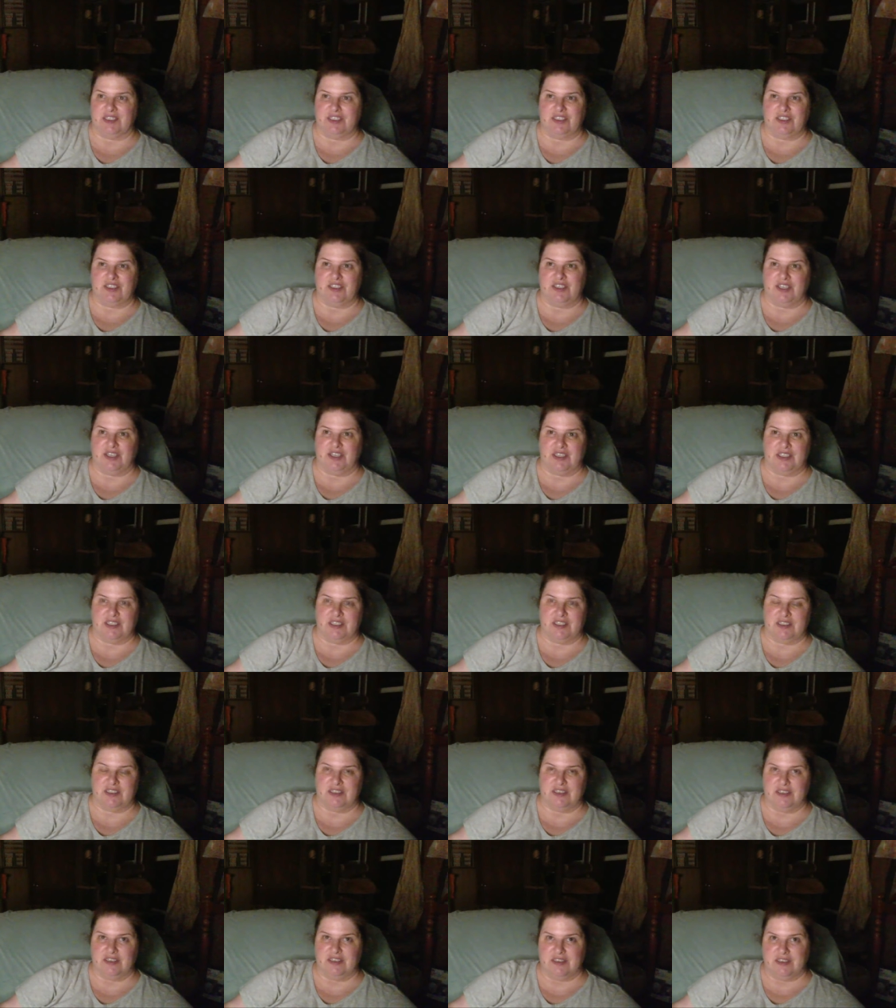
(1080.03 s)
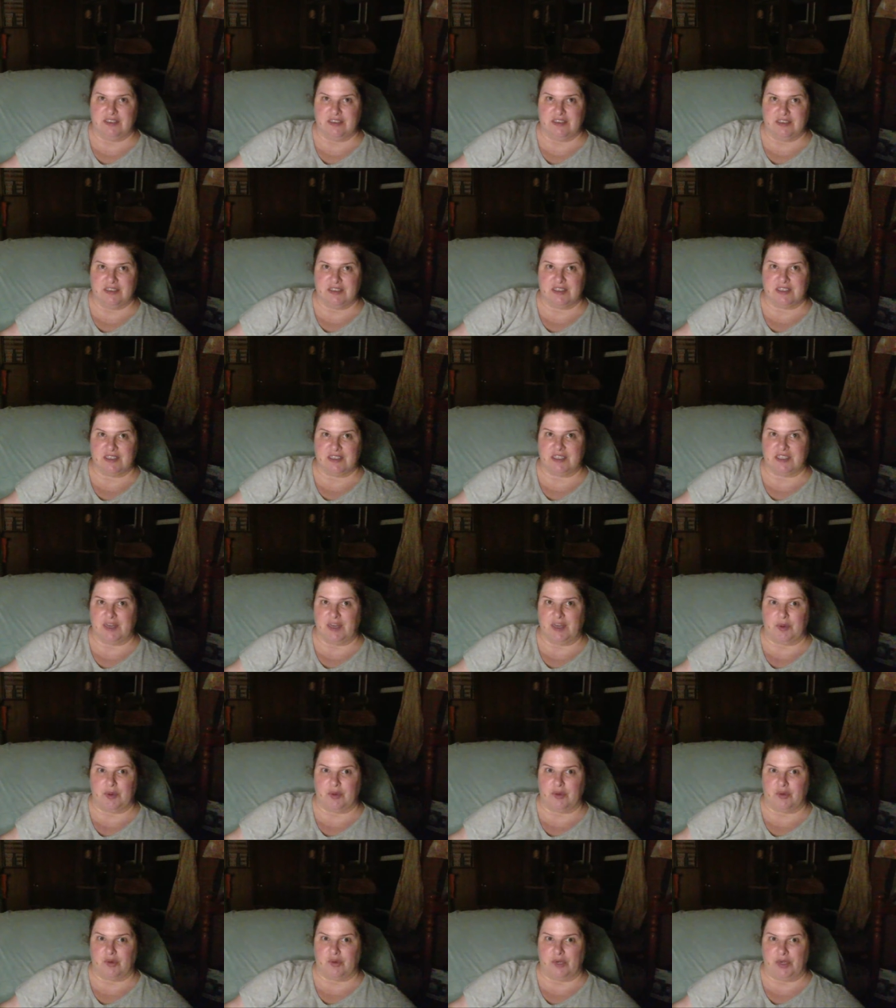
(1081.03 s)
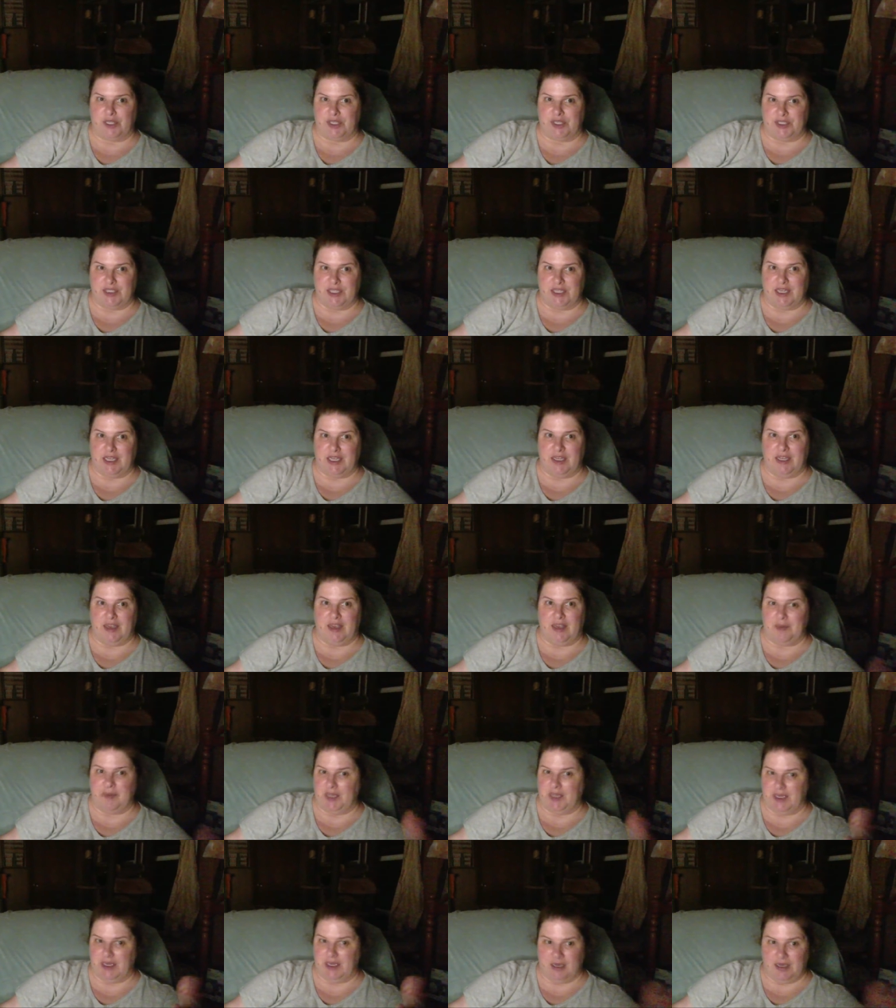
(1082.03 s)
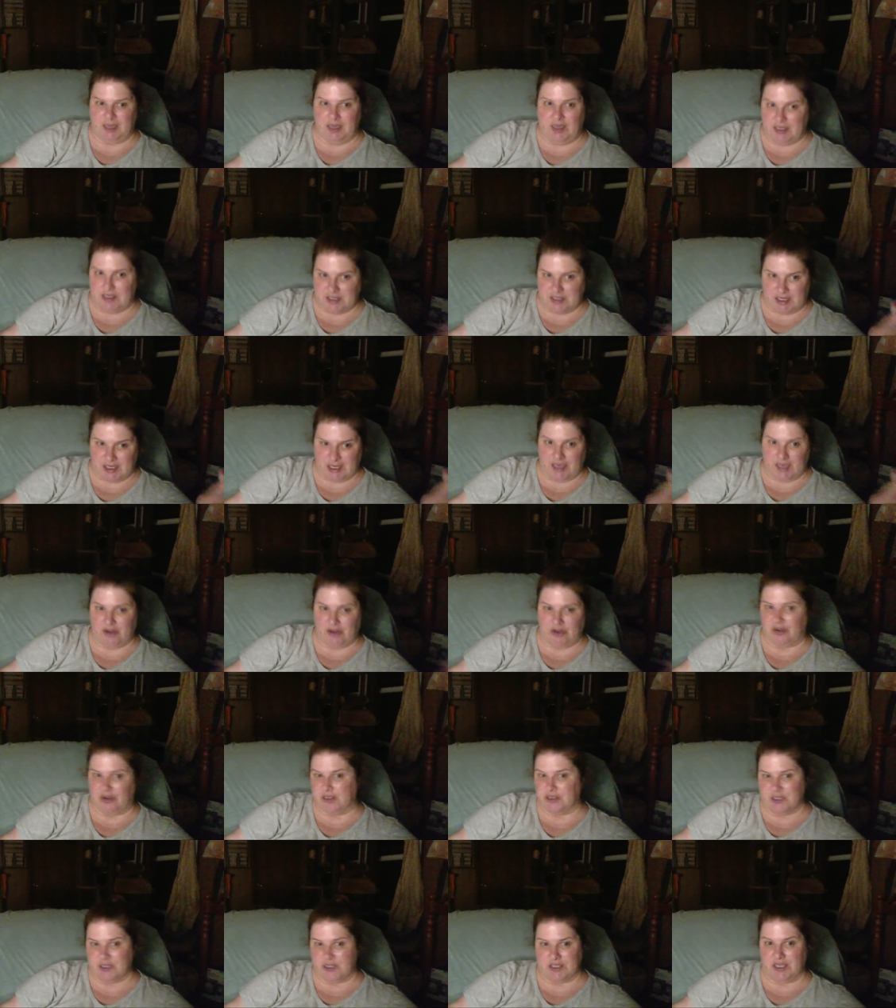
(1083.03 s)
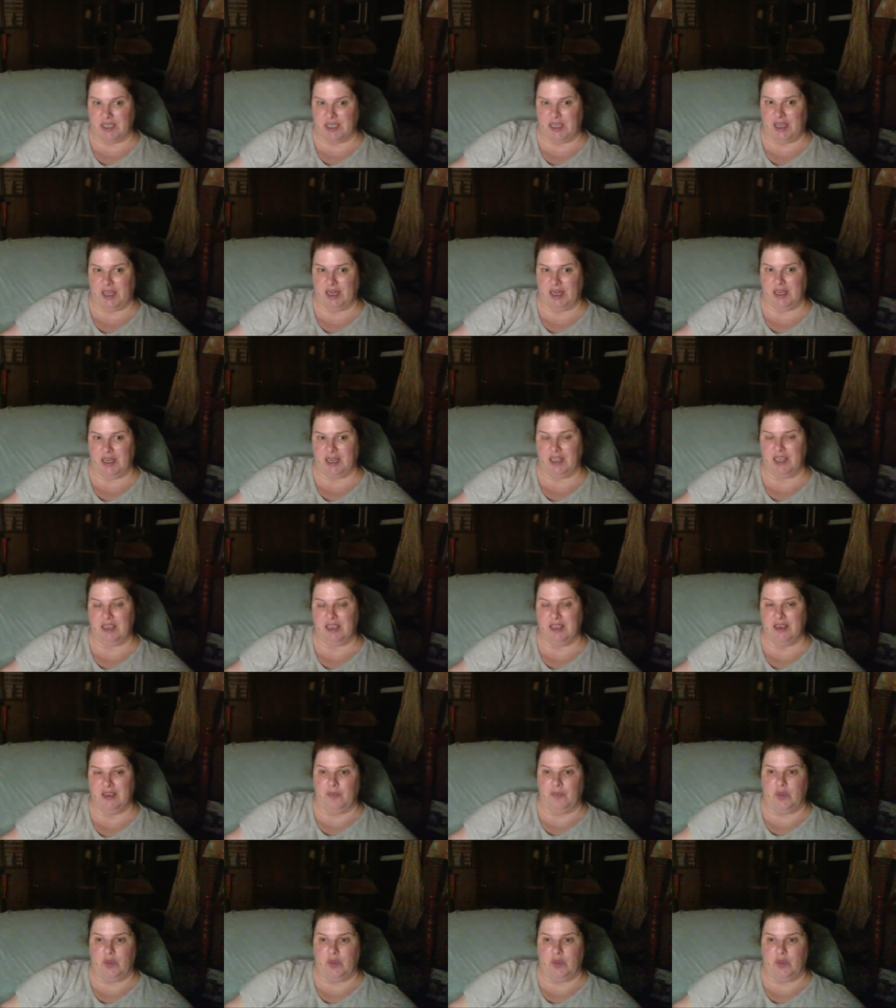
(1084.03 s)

just stay with royalty. I mean, it's in our society.